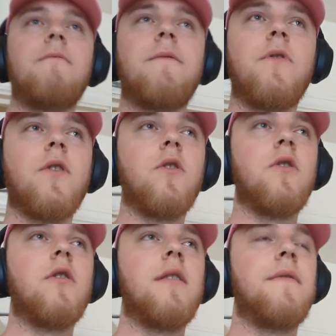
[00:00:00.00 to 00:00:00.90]

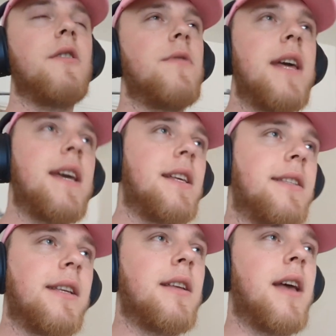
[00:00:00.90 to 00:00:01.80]
for a few
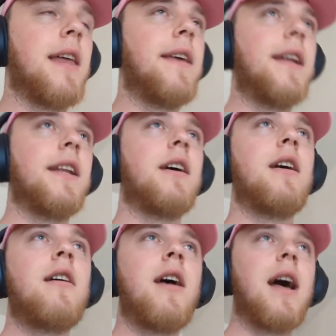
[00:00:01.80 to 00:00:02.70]
days and then
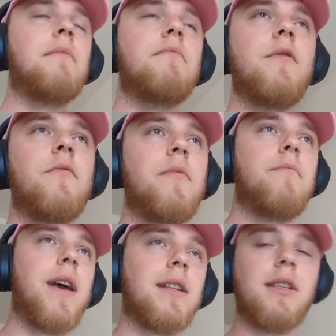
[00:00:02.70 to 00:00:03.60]
I'll be moving
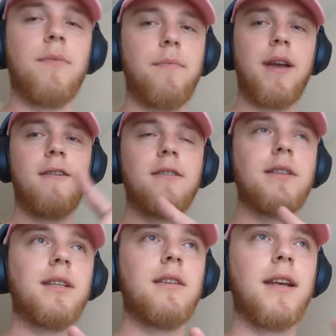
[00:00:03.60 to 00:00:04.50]
back to my
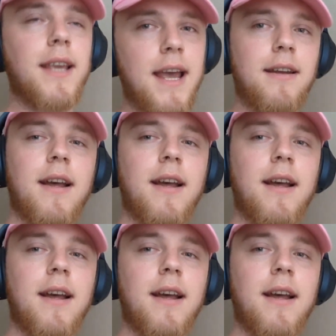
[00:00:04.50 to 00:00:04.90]
parents again.